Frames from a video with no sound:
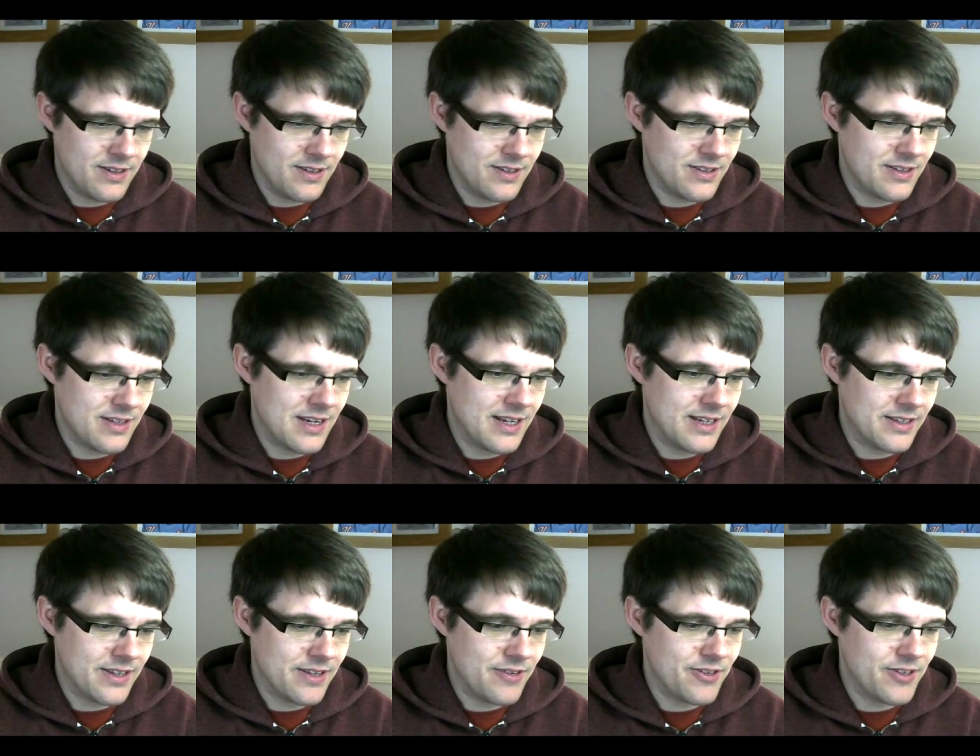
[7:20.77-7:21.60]

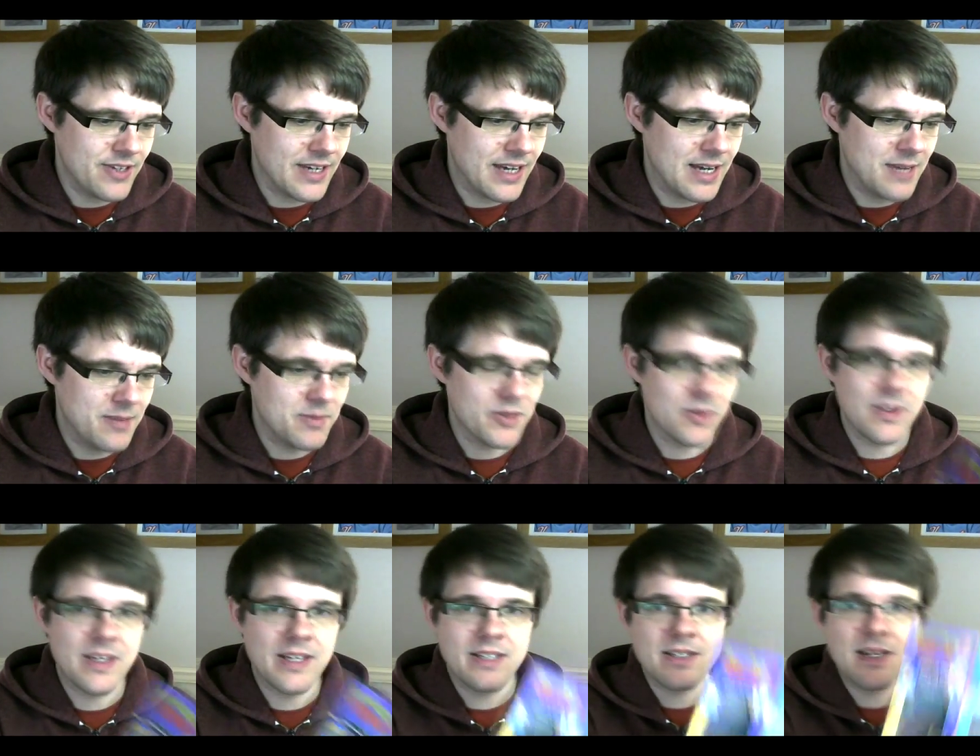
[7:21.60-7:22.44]
Selling their other games.
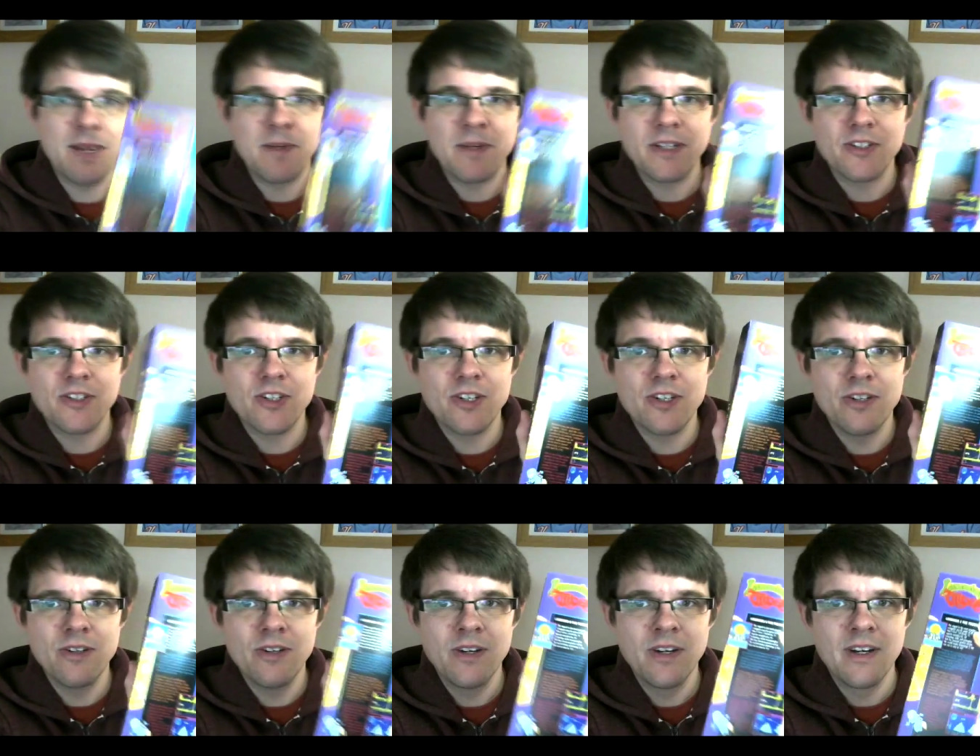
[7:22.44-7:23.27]
Well, there's Lemmings
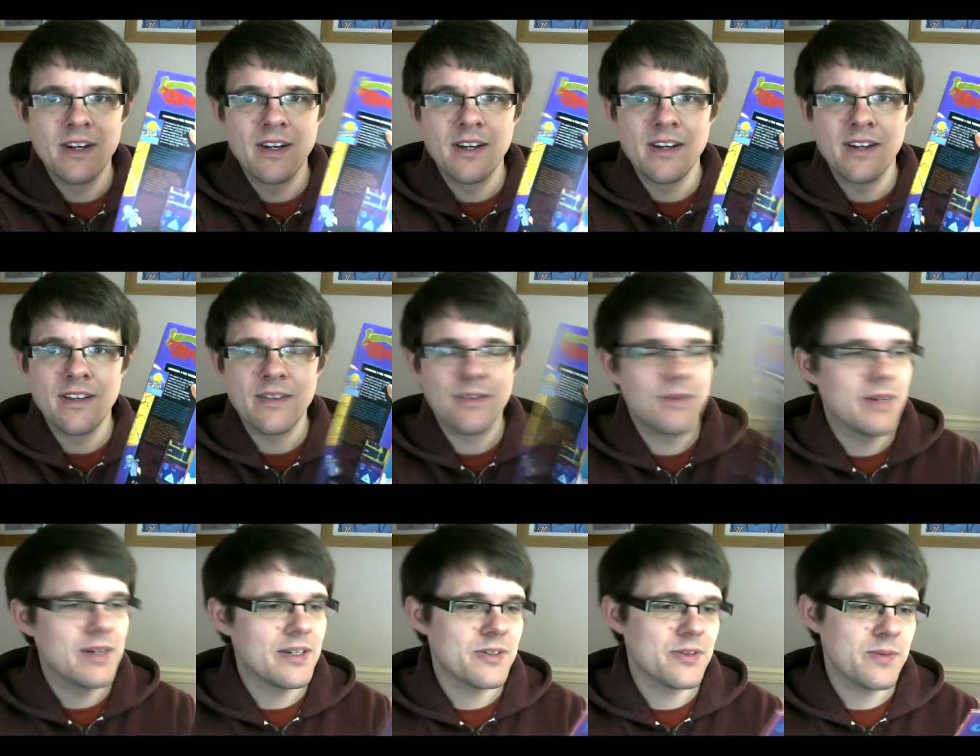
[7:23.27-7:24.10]
2.
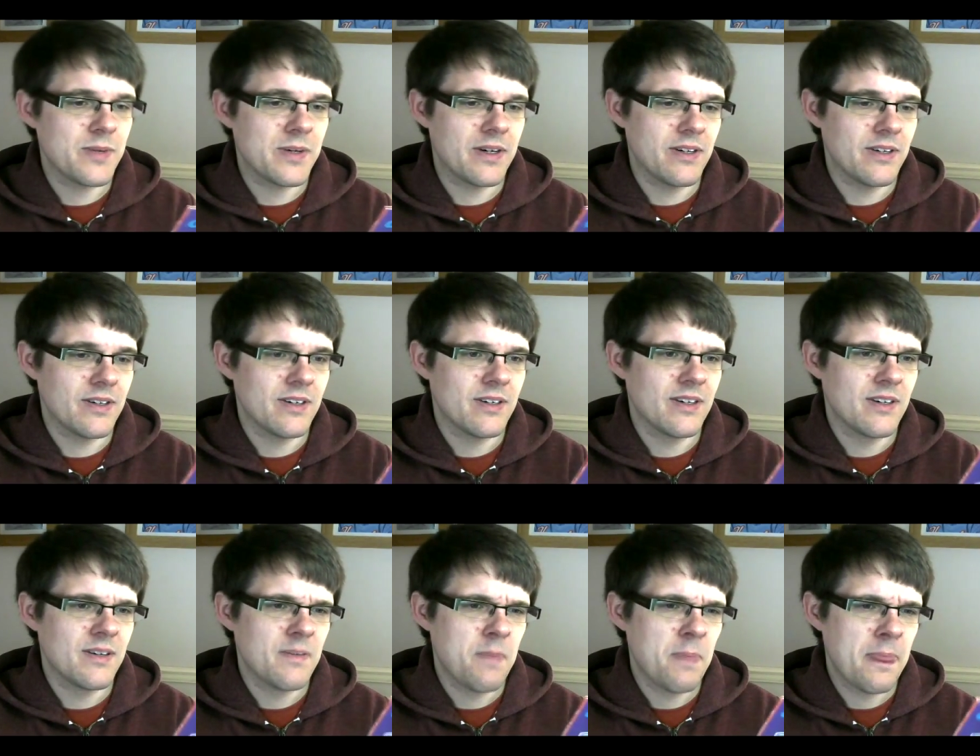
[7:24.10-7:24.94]
What else have we got?
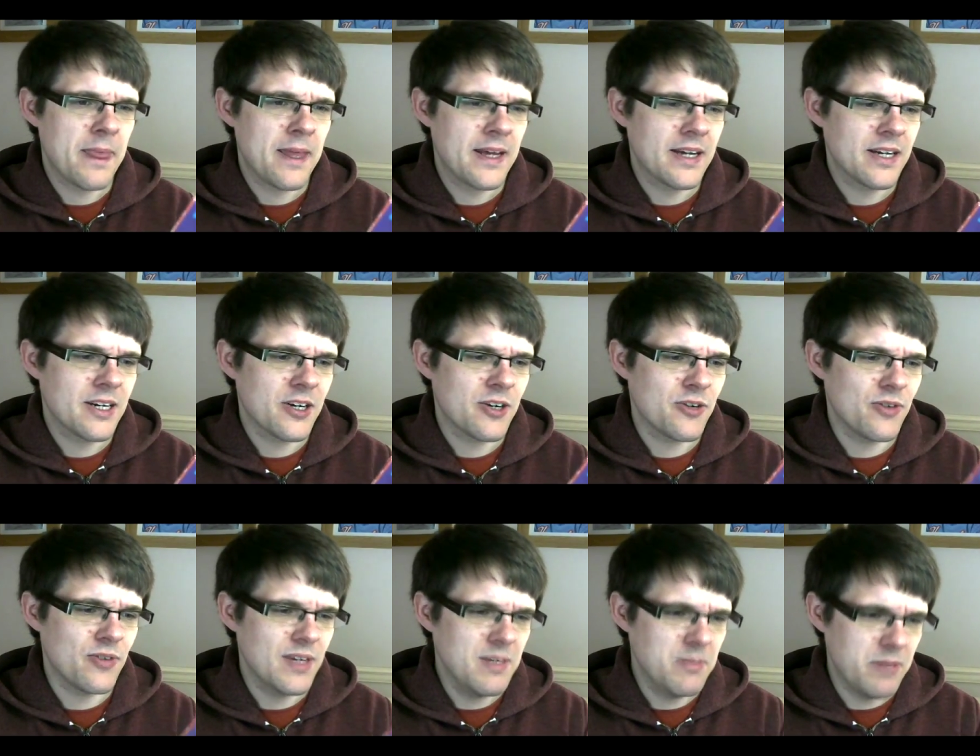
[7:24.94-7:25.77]

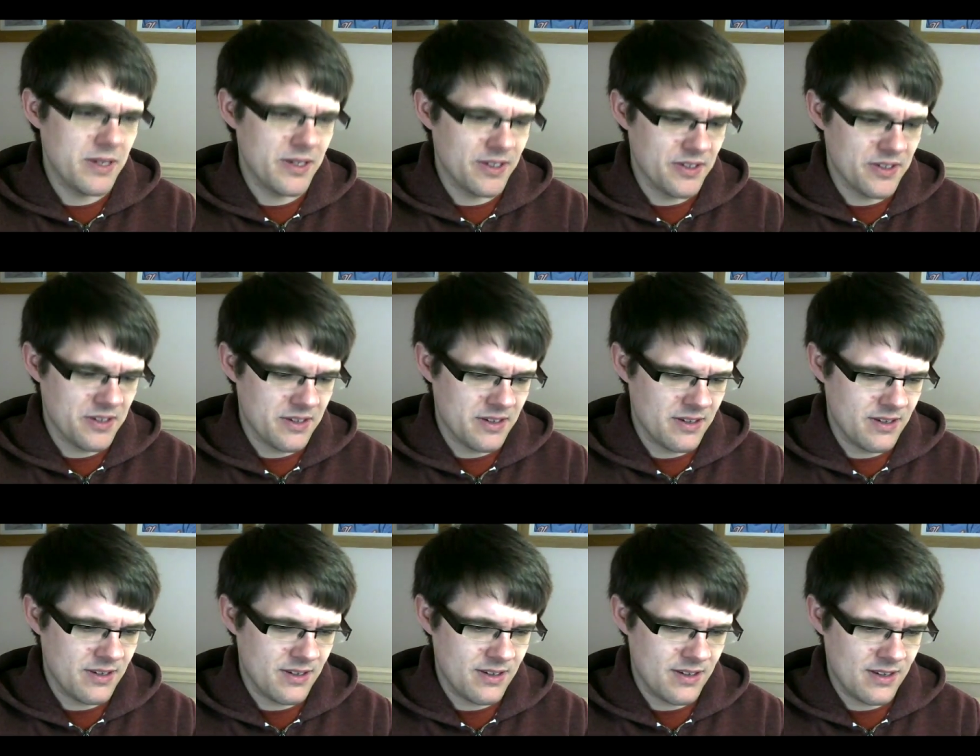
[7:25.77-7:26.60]
Creepers.
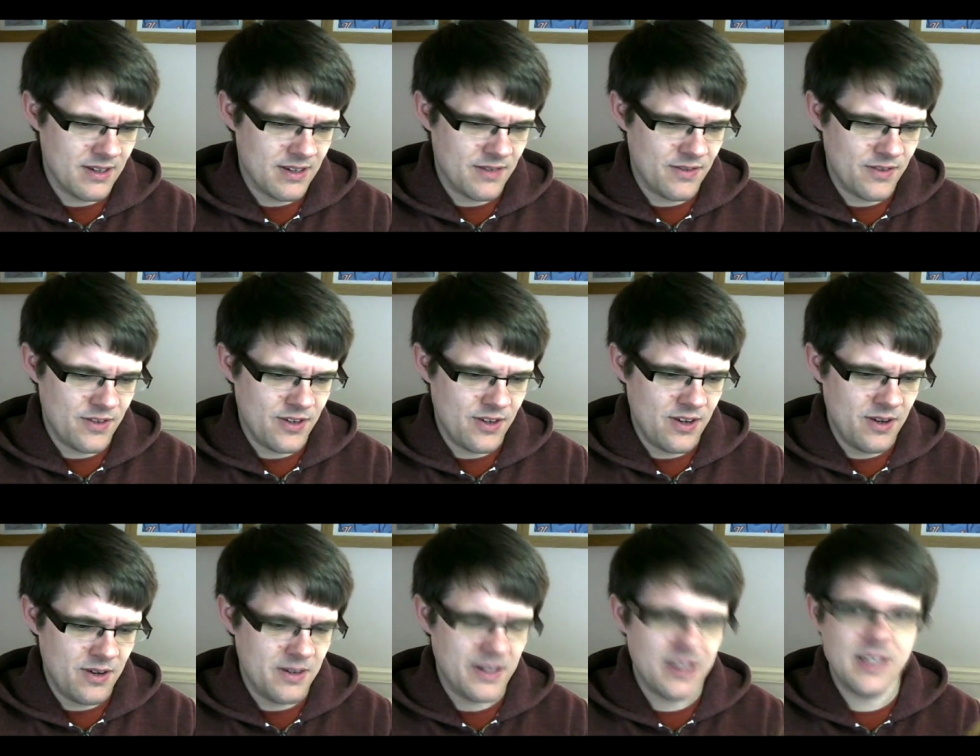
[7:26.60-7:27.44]

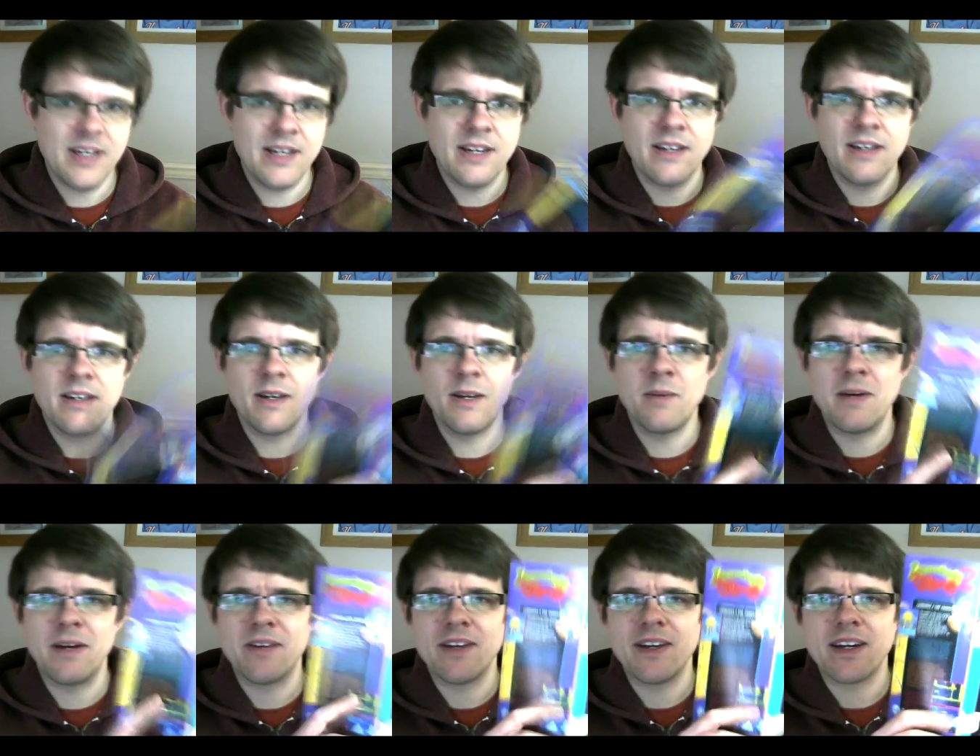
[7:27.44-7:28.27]
No idea
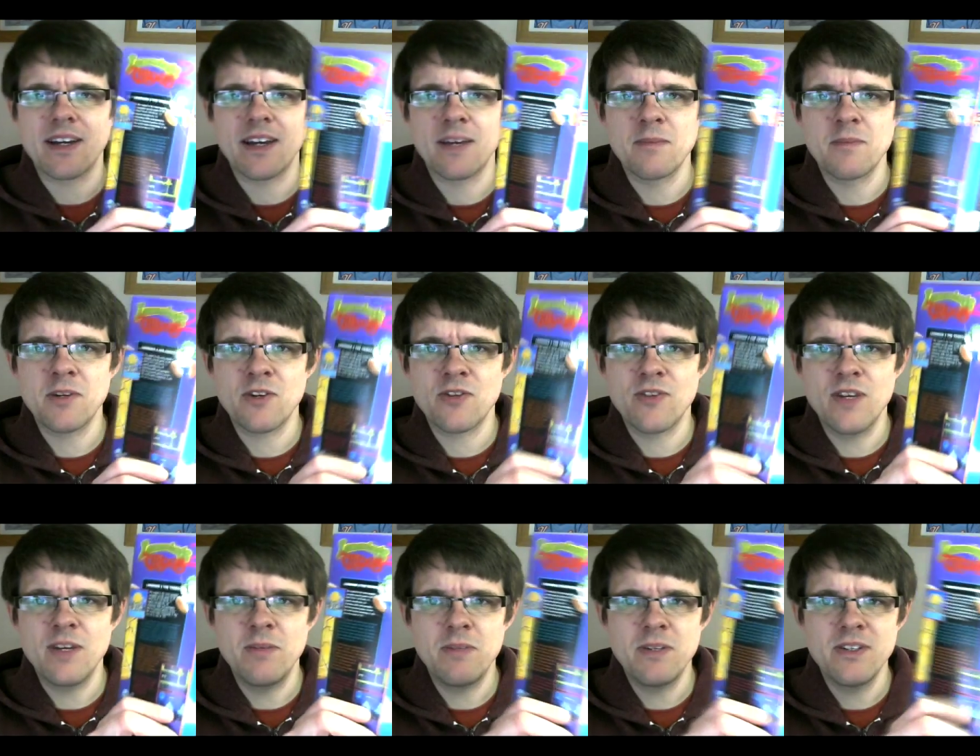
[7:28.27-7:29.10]
about that game.
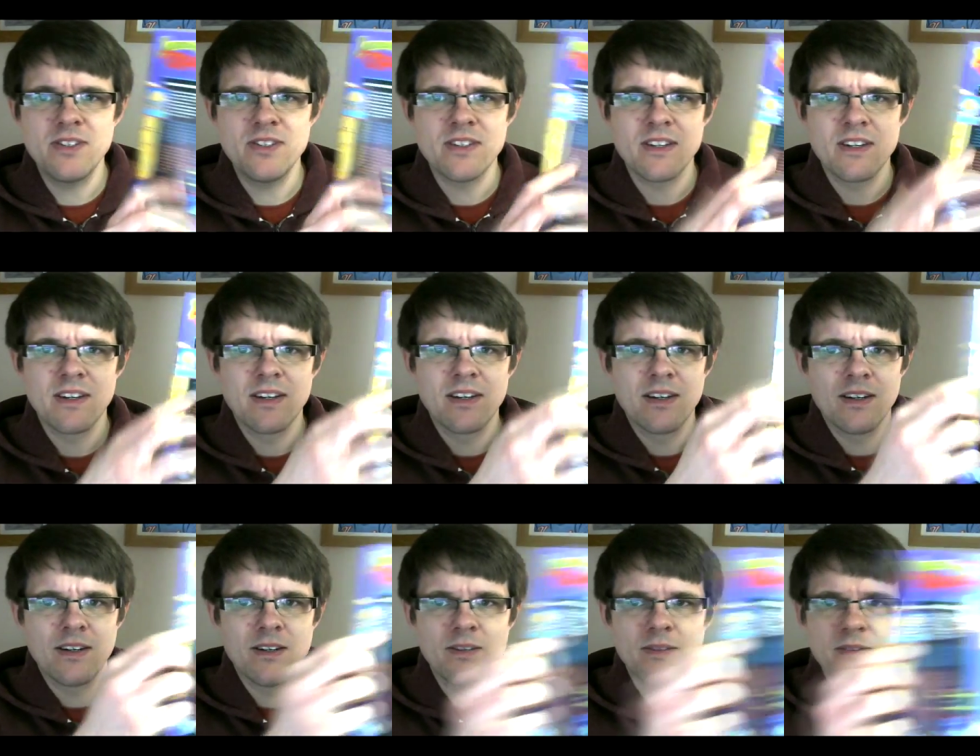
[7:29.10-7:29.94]
Creepers. Oh,